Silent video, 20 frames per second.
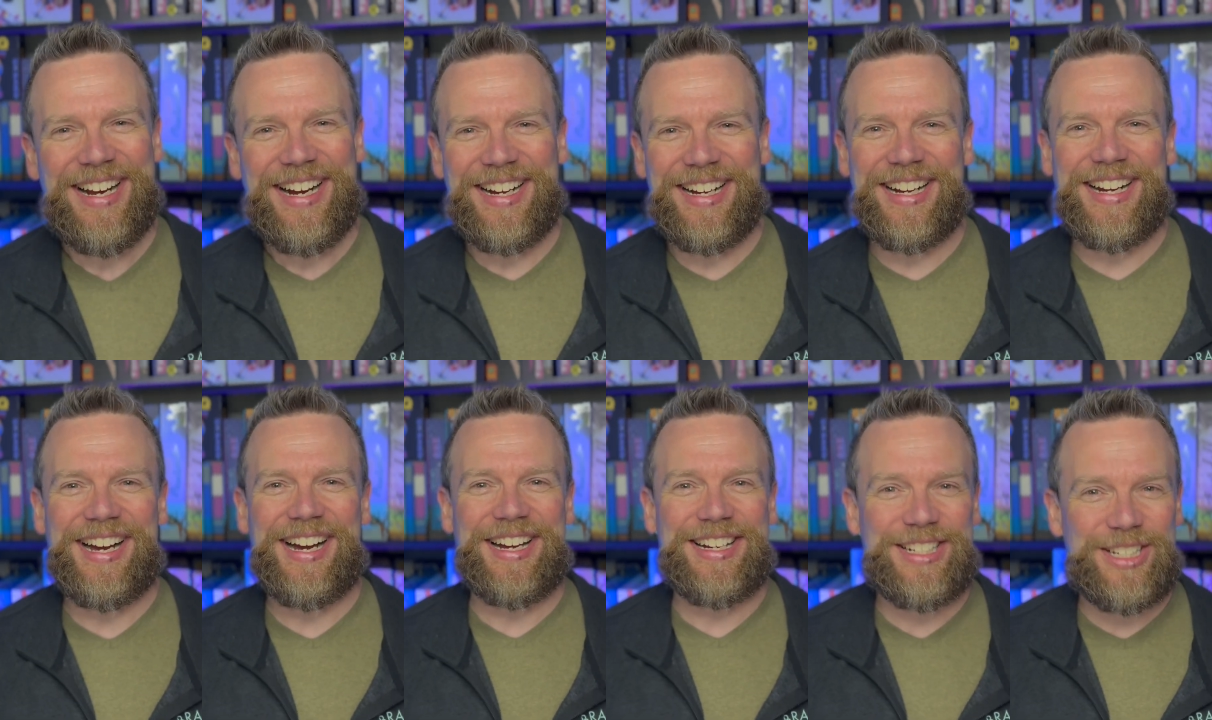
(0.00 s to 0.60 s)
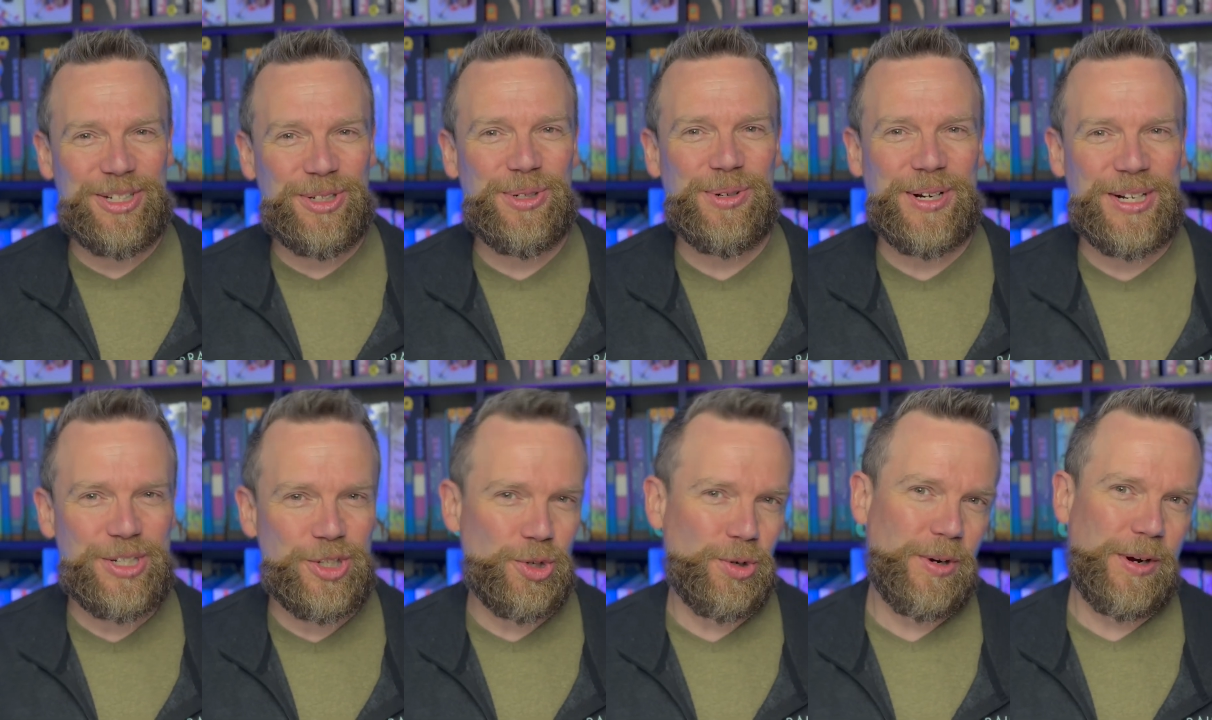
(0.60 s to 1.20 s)
I do
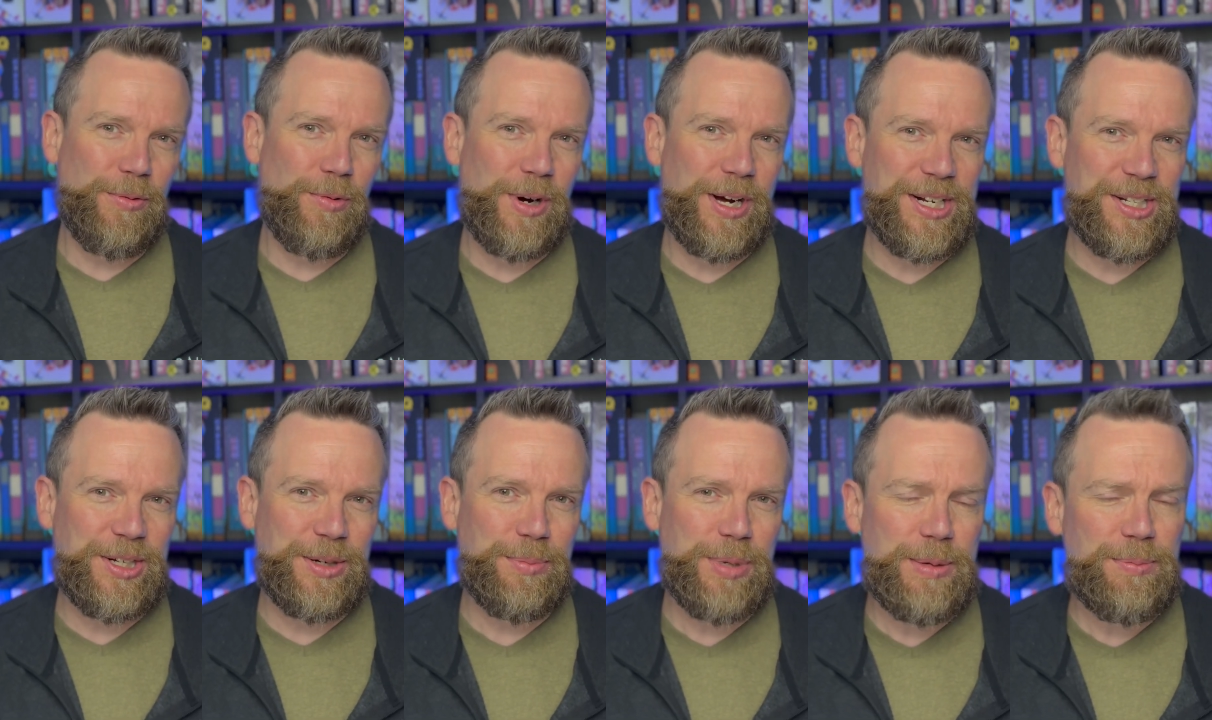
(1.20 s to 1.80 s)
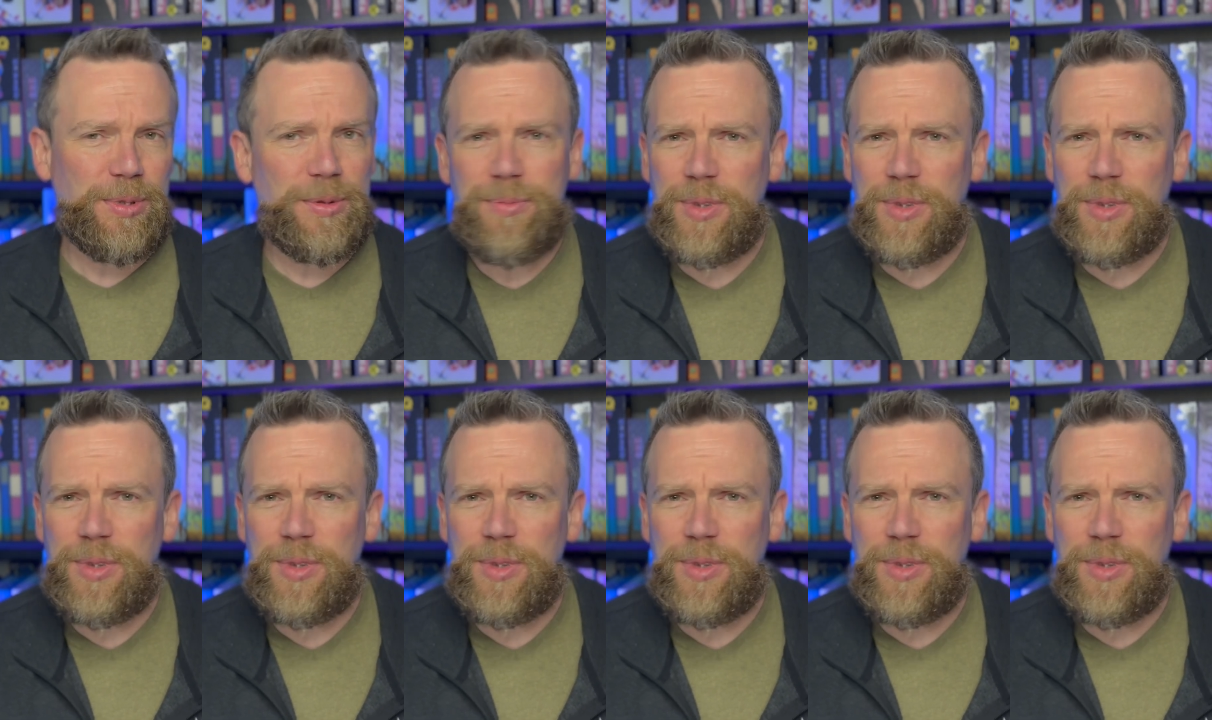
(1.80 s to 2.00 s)
enjoy watching people.